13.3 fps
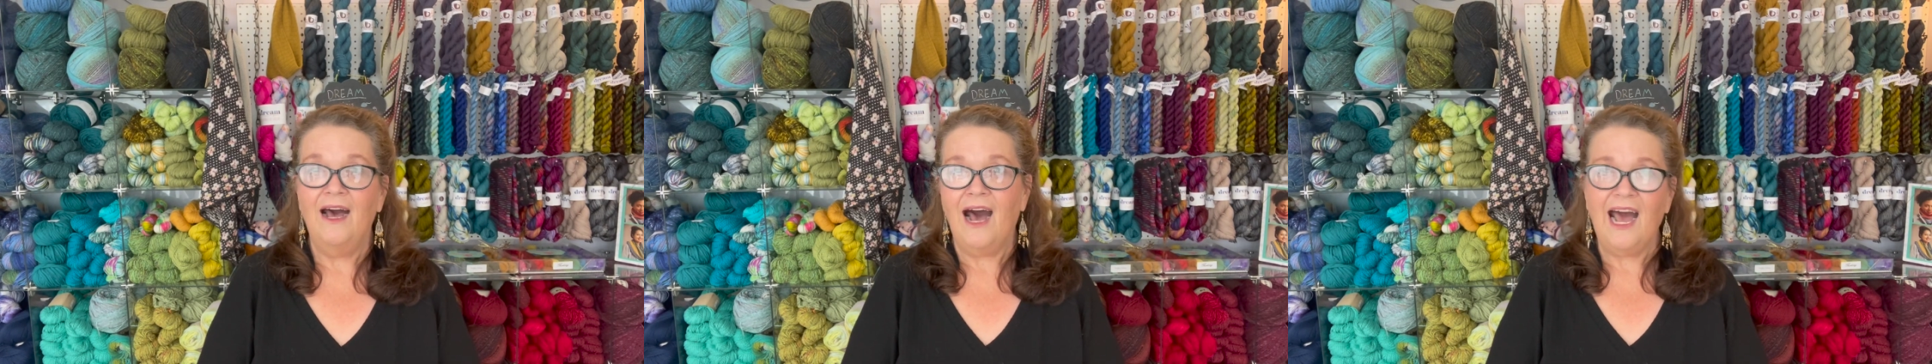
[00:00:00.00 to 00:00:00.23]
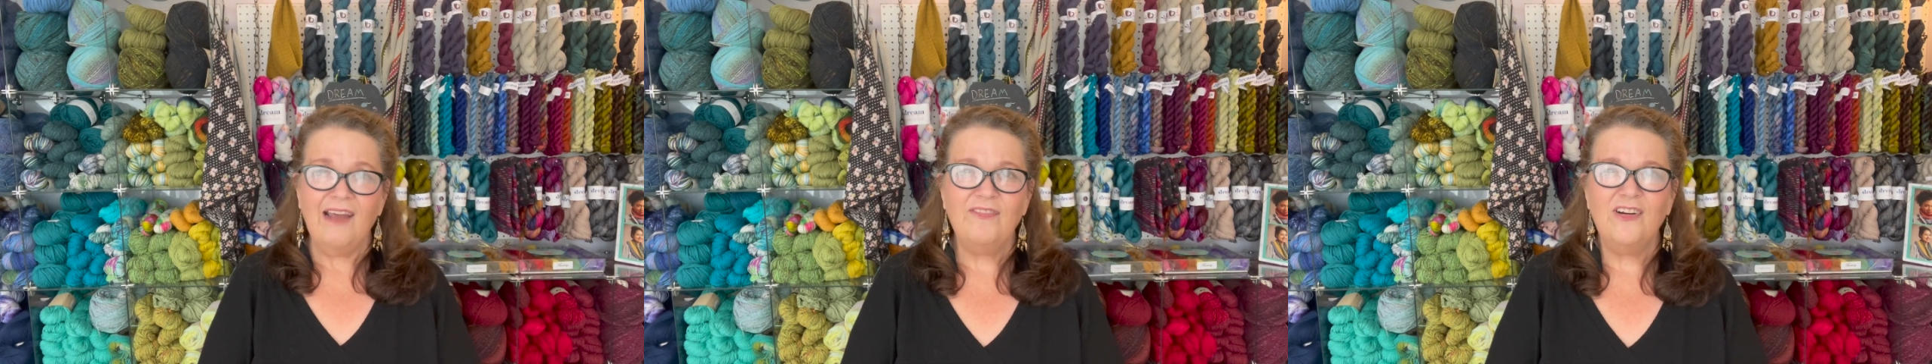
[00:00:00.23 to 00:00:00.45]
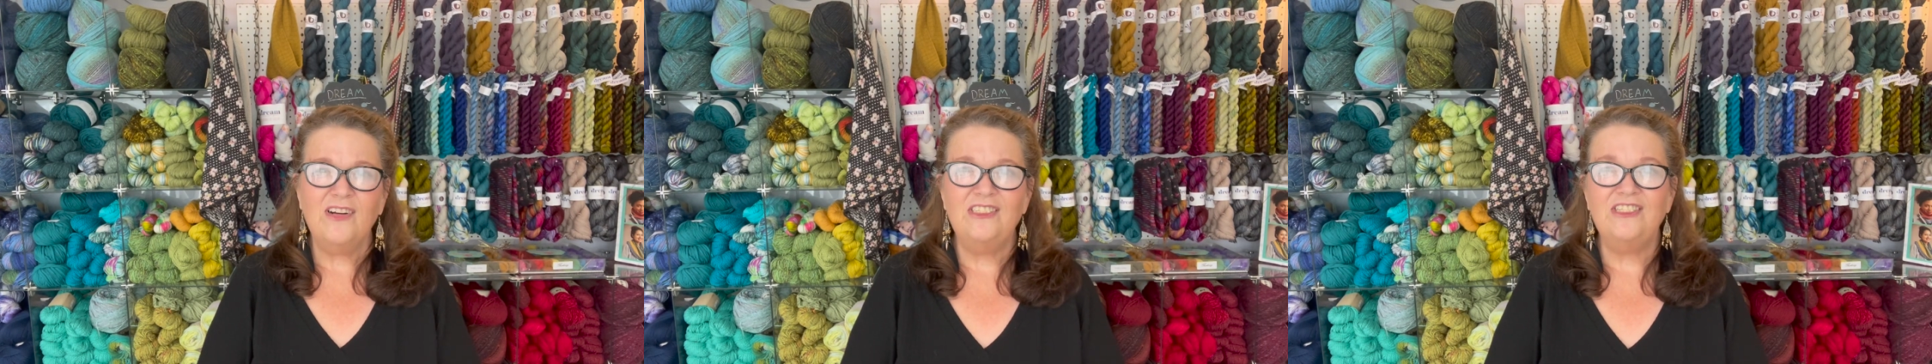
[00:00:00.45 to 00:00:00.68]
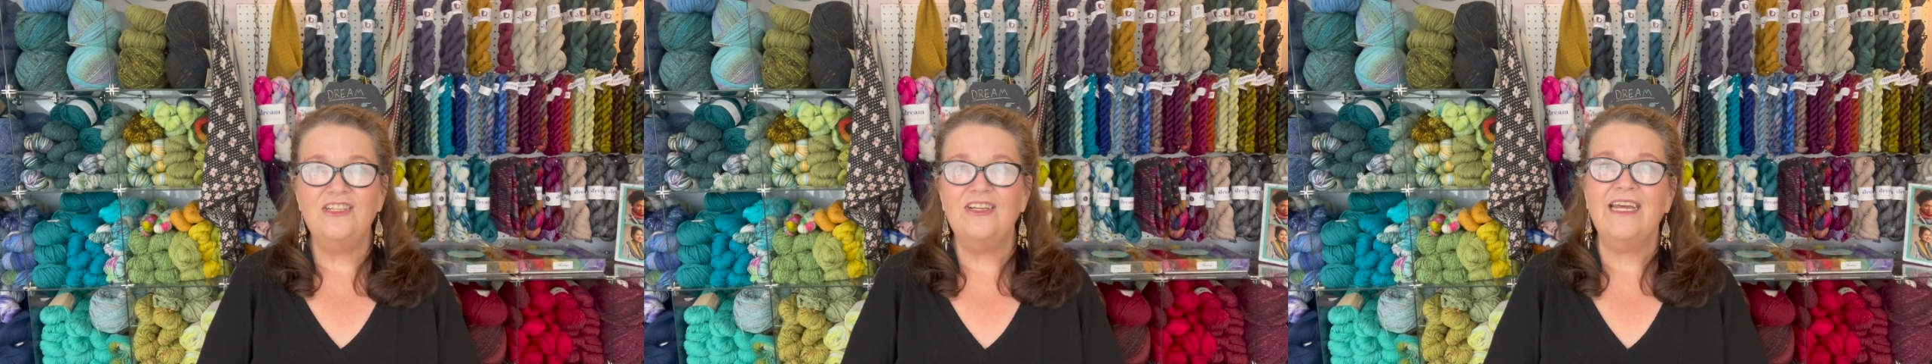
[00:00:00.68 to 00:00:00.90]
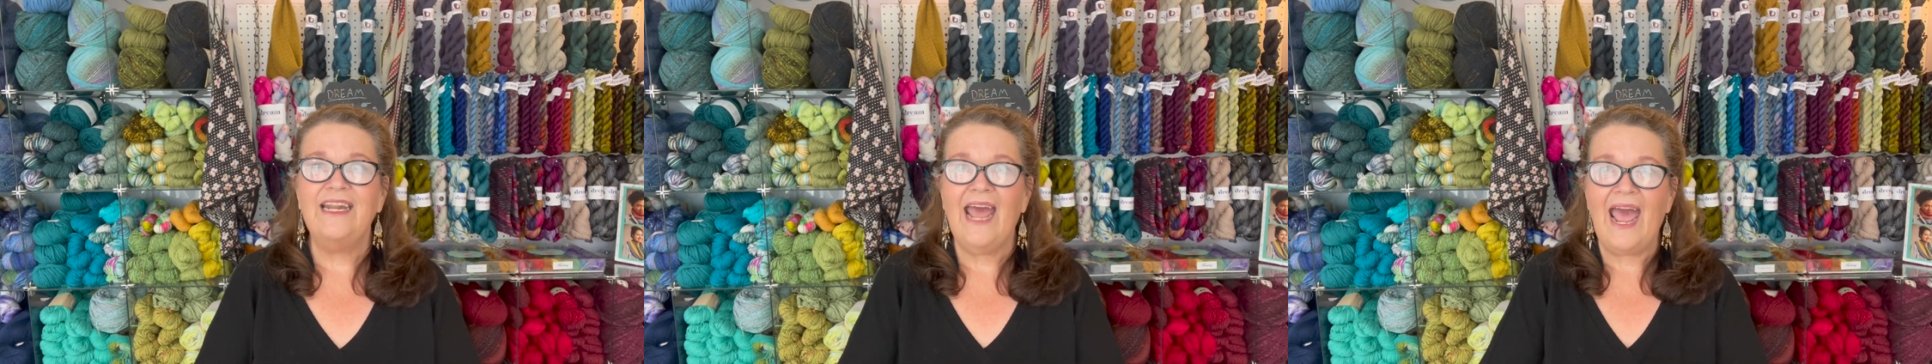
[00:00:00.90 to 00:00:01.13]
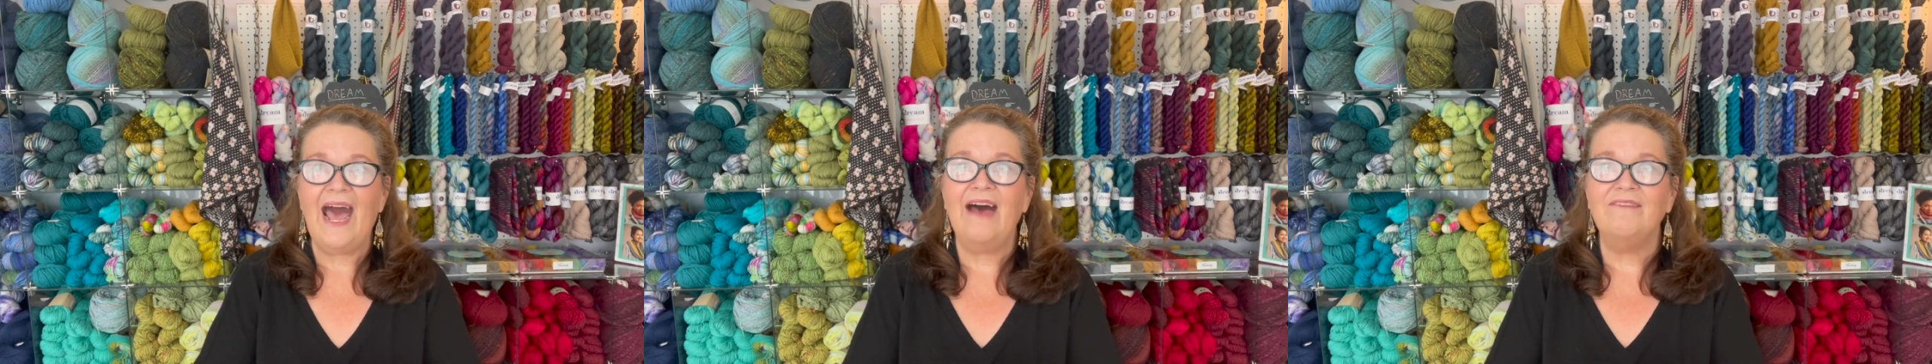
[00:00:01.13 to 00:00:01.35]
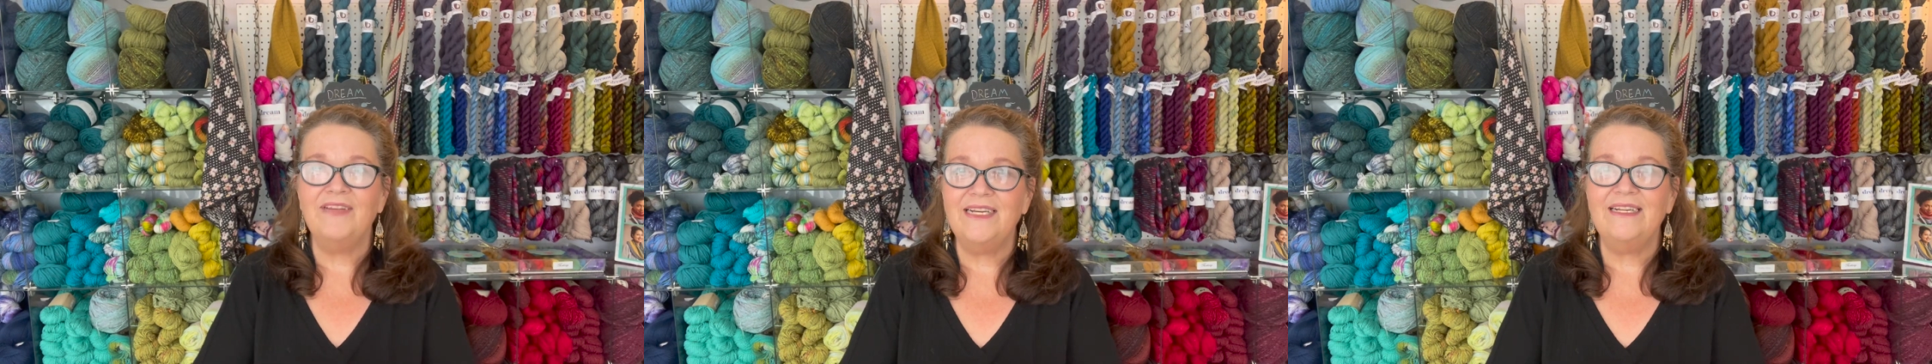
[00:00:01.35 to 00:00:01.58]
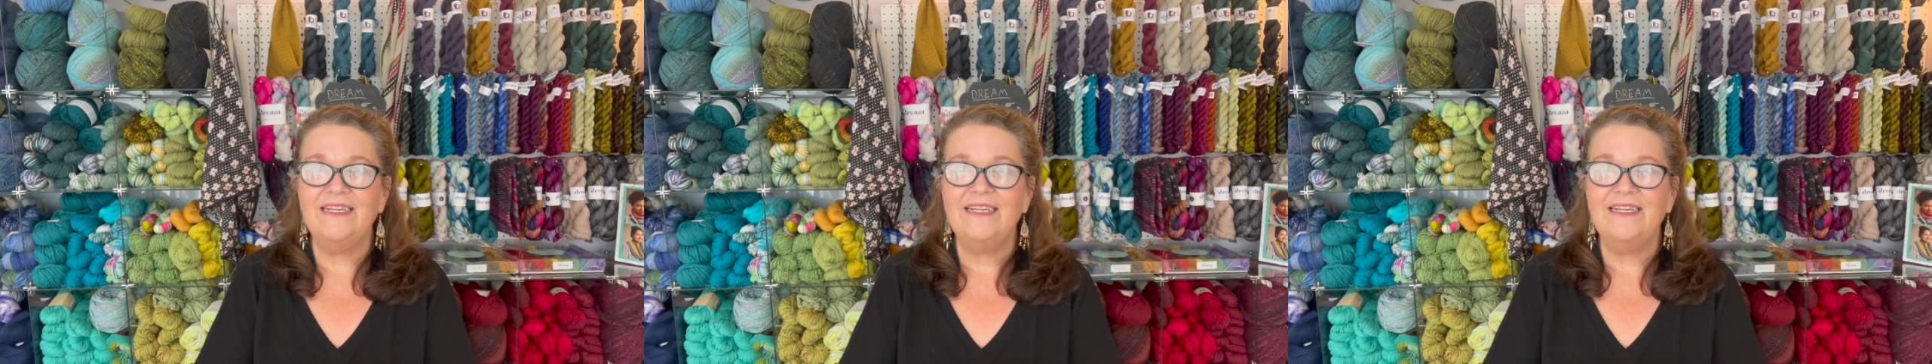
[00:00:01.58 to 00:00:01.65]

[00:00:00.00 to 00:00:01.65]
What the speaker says: iPhones, you can have it